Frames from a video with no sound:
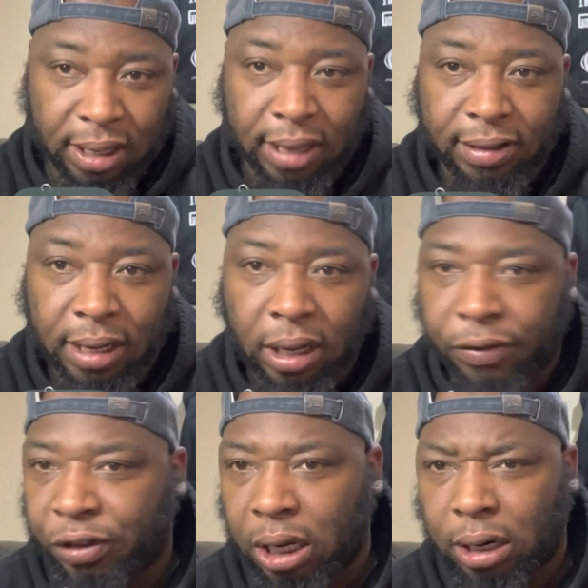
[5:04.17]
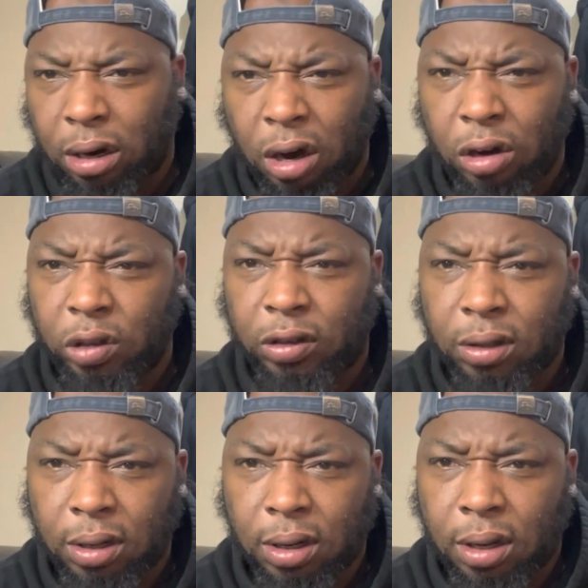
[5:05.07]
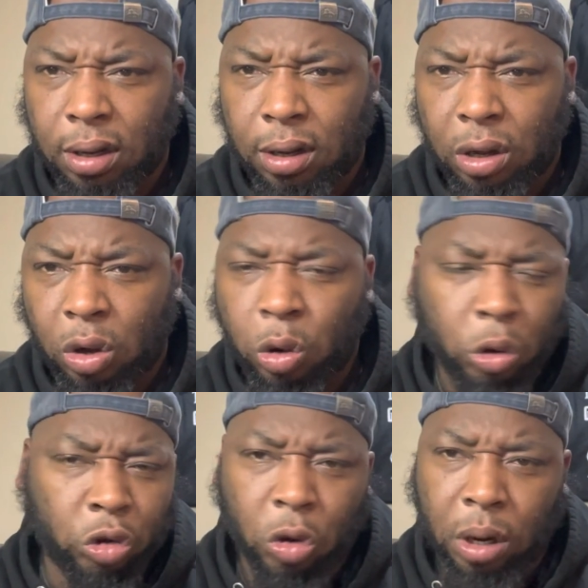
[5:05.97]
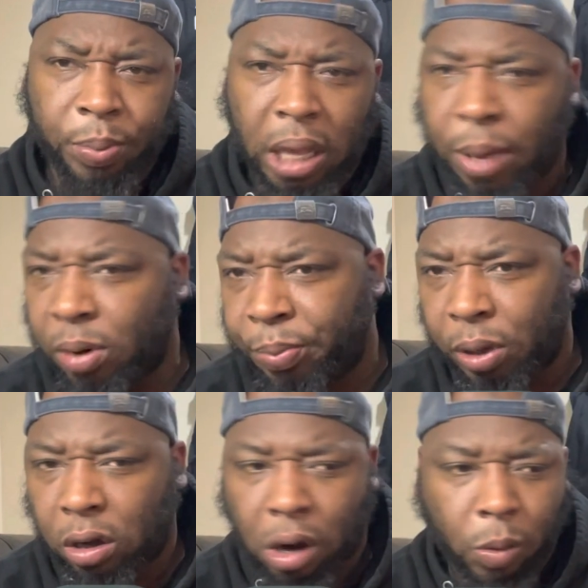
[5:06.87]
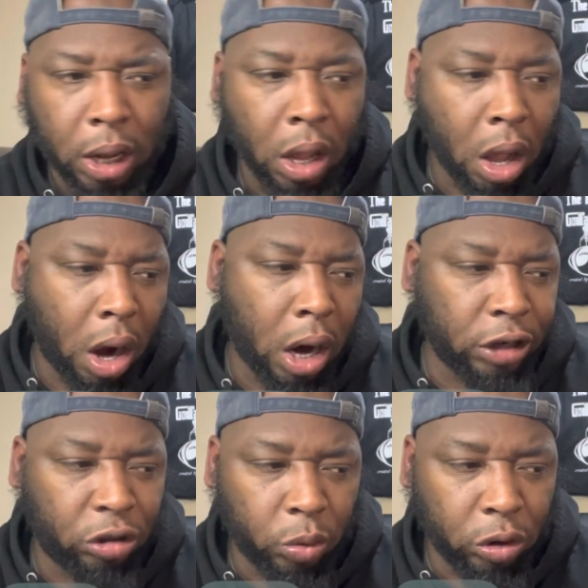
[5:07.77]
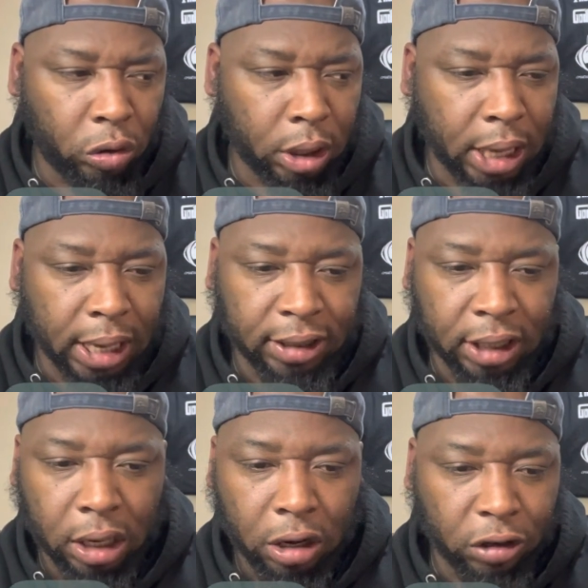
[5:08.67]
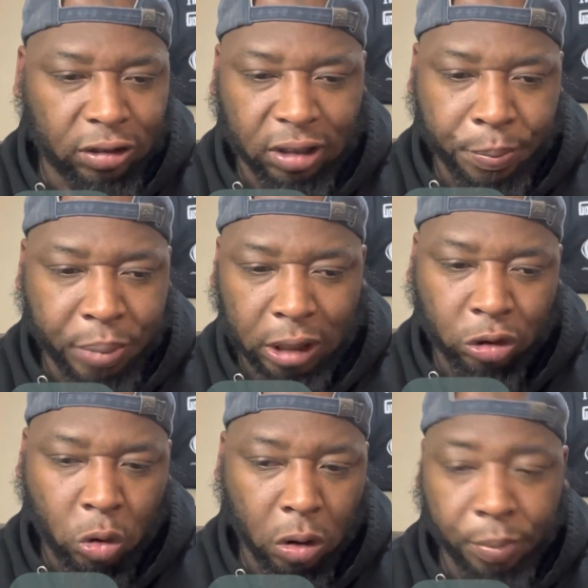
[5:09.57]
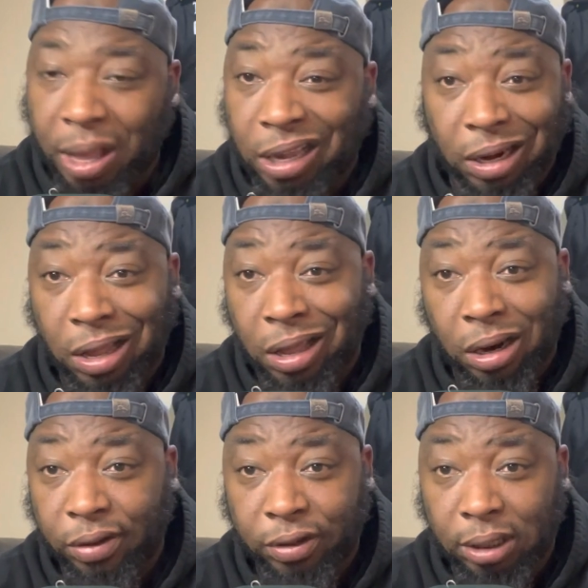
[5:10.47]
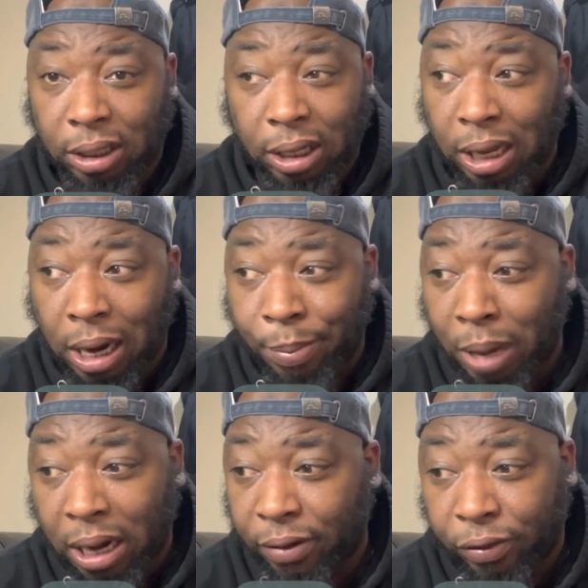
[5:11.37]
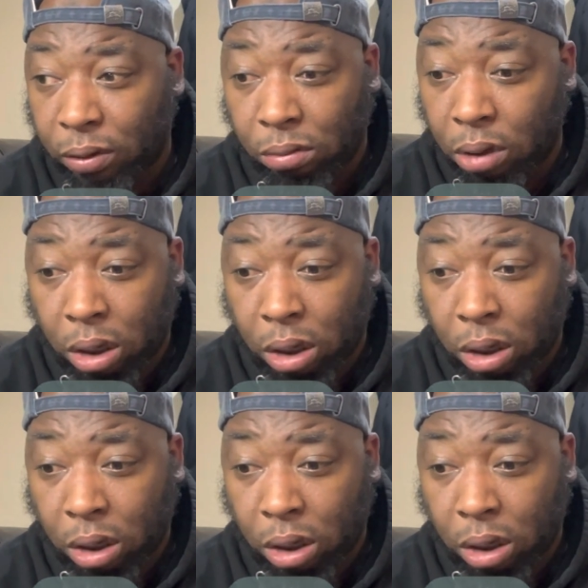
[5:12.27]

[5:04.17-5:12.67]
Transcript: I say, of Jalen Hurts, who's going to be able to be in our way? All right, so when you look at it, Jalen Hurts is the best quarterback in the NFC, and I don't have to